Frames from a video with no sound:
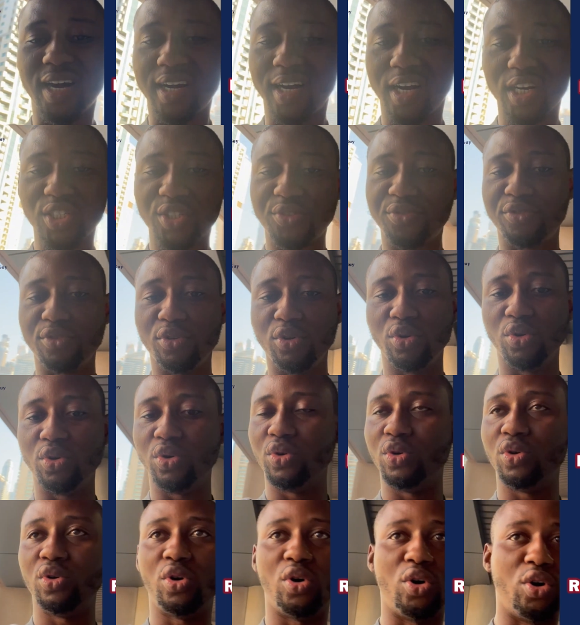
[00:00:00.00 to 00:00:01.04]
cash
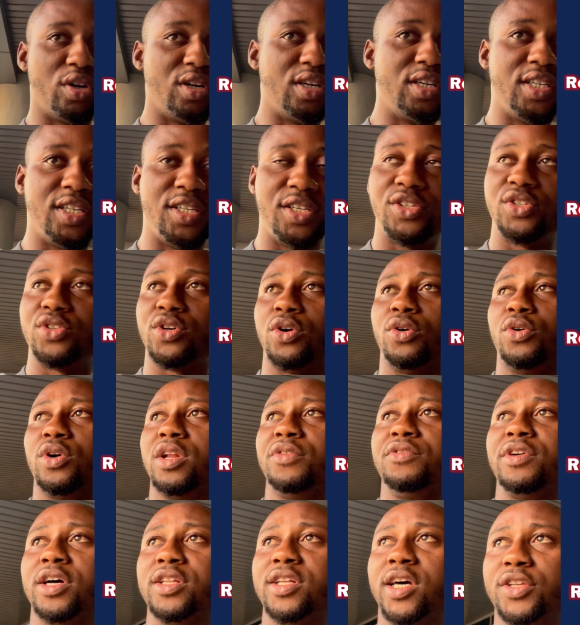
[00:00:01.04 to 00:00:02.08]
flow or lease or
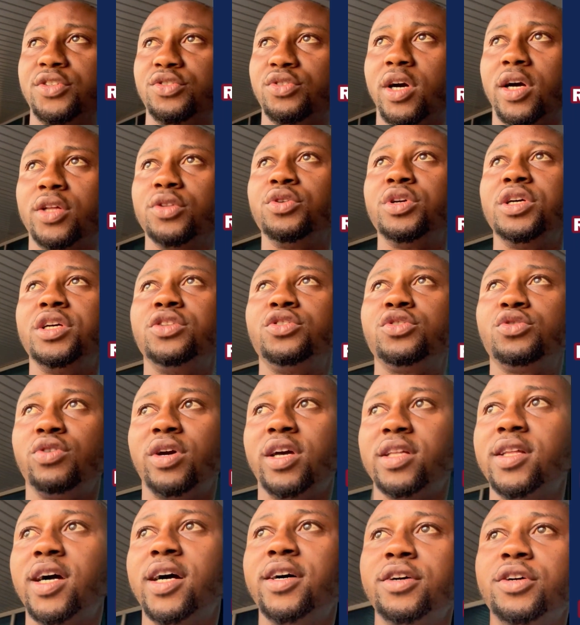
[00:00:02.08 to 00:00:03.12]
whatever that you are doing to
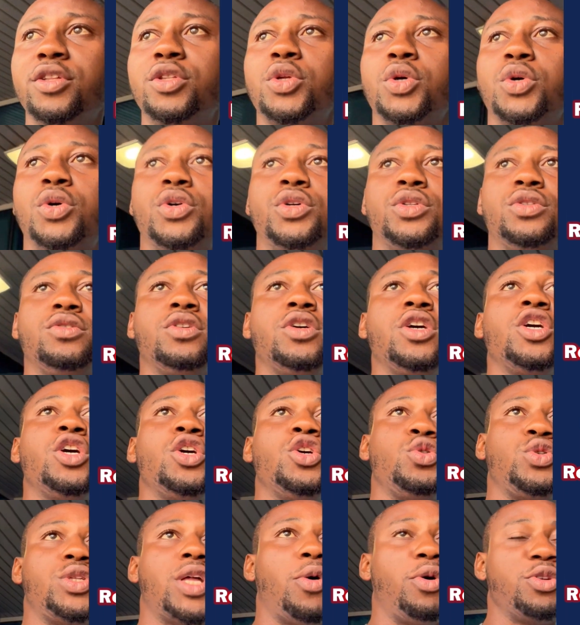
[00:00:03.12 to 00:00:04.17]
earn that return.
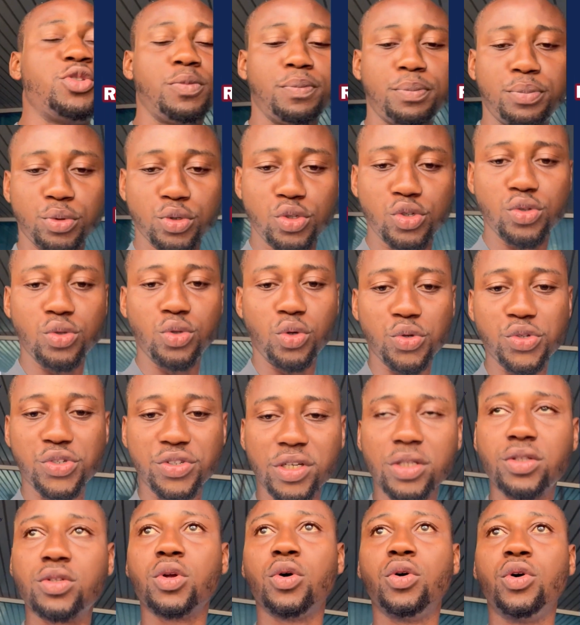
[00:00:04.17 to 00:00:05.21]
You now want to put those
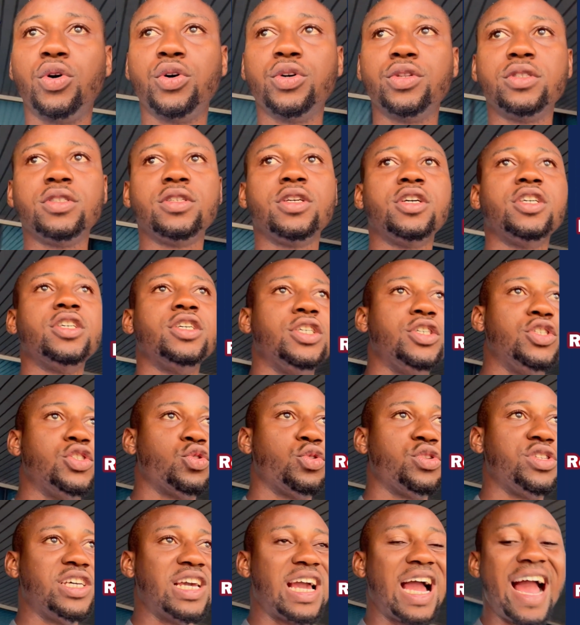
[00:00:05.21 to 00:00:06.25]
returns
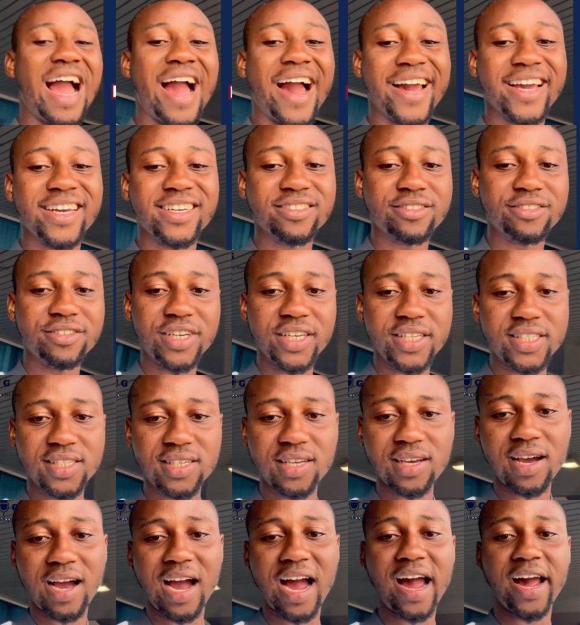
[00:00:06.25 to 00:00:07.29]
into the high risk,
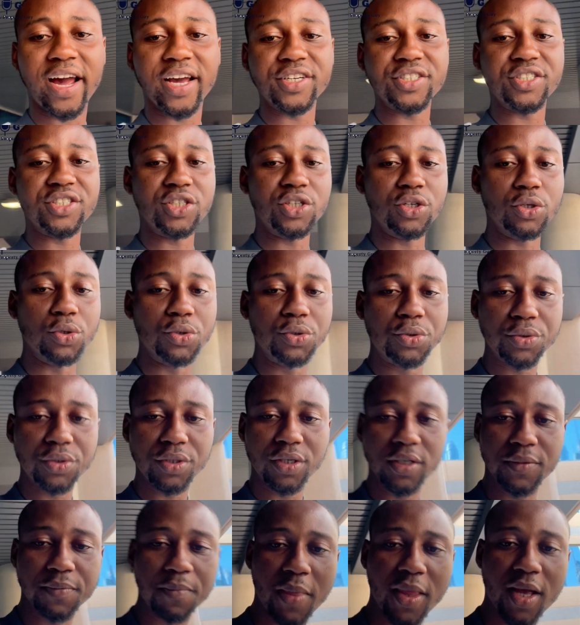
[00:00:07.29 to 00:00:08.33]
high yield
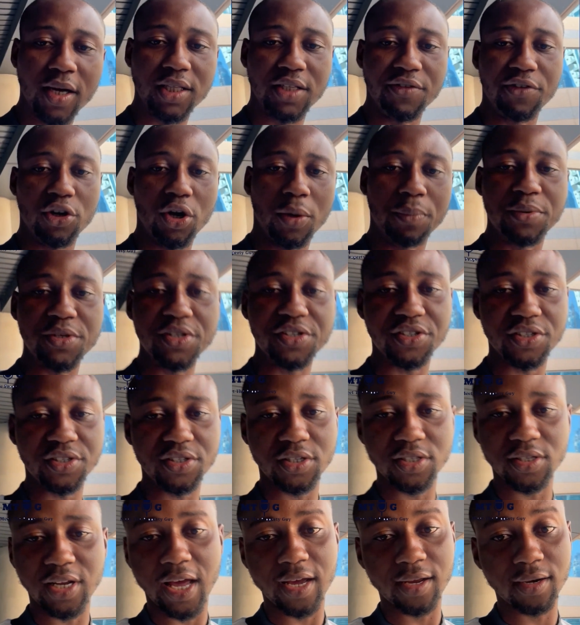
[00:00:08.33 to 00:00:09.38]
developing
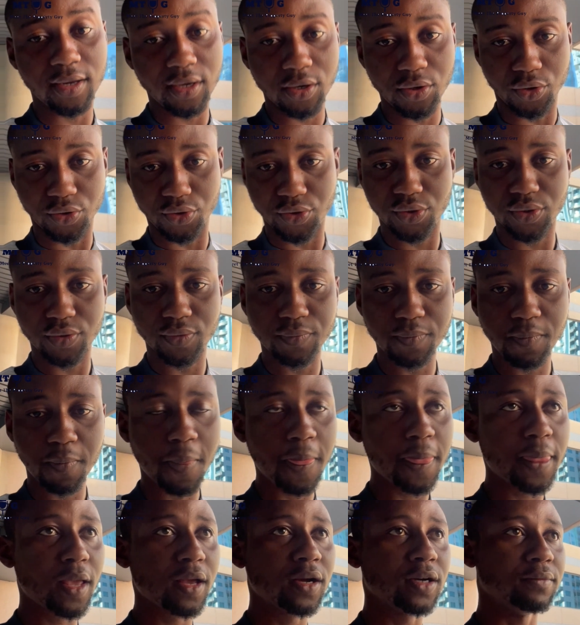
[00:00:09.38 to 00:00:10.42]
cities like Lagos.
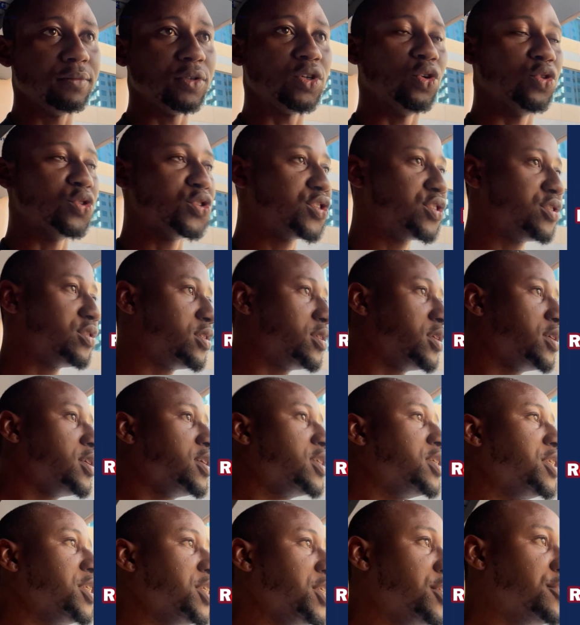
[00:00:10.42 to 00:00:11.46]
because
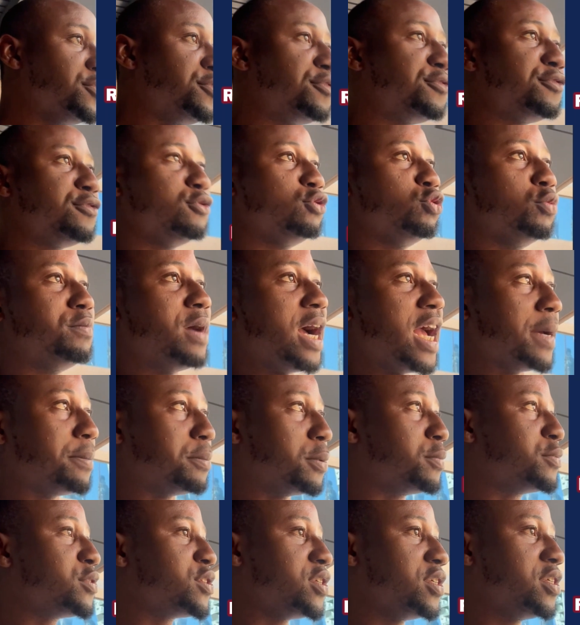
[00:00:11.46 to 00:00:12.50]
if you buy a
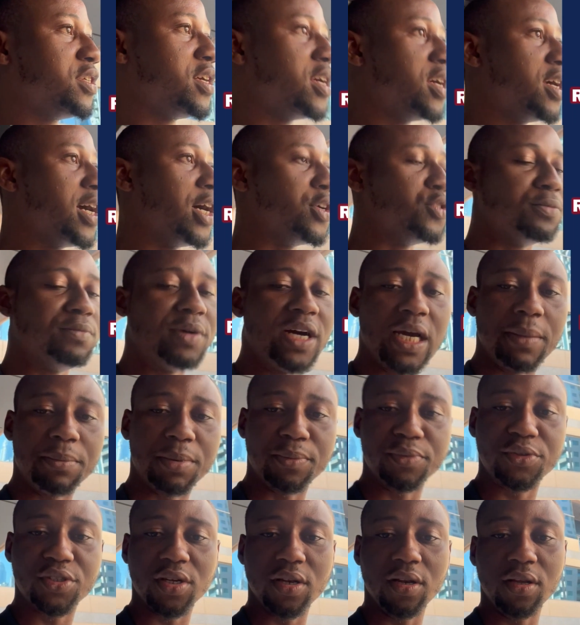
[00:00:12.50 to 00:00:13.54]
property here and you buy a
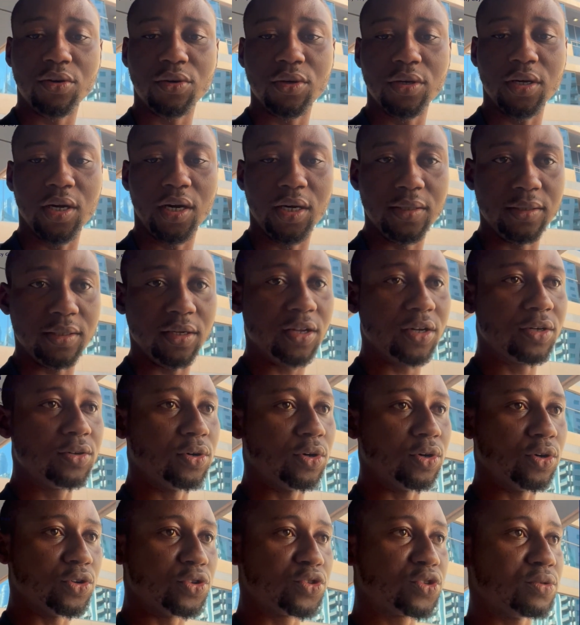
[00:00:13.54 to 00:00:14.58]
property in
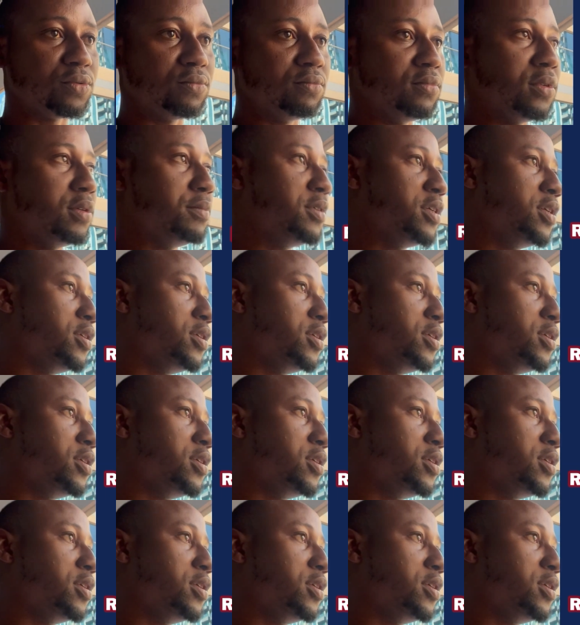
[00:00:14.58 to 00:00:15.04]
Lagos, maybe